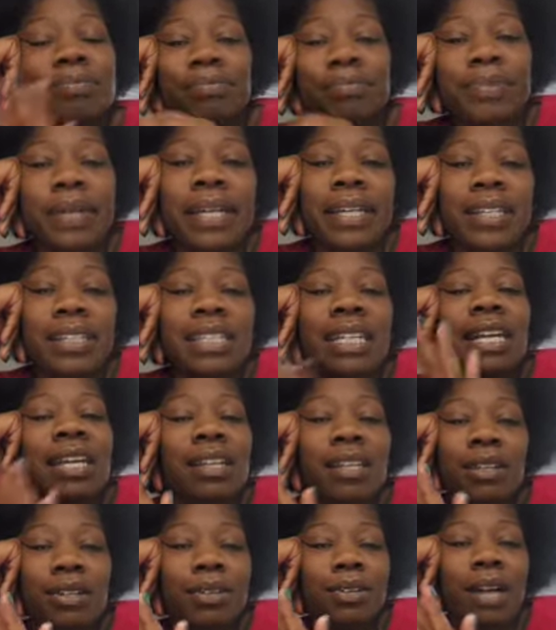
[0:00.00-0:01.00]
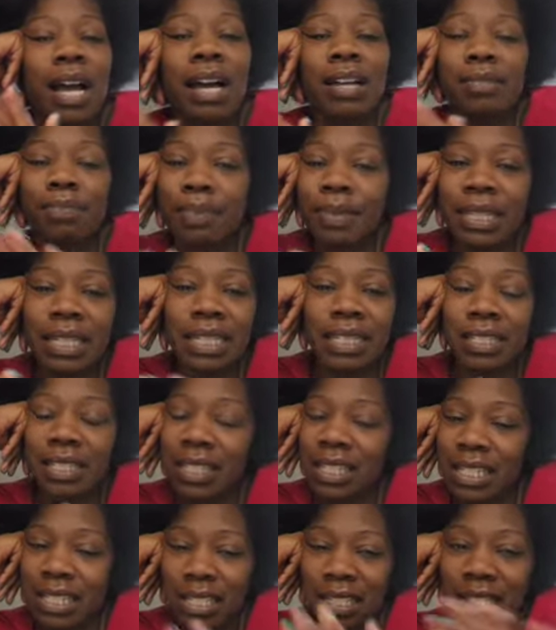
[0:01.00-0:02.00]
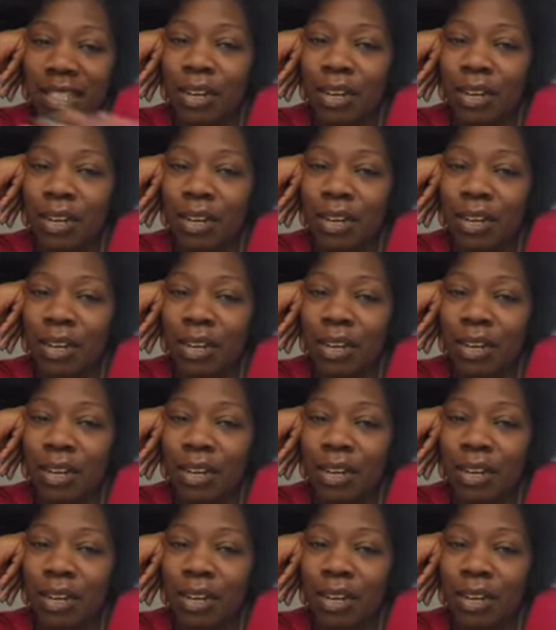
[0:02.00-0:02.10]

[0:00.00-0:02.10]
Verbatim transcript: But anywho, please, listen,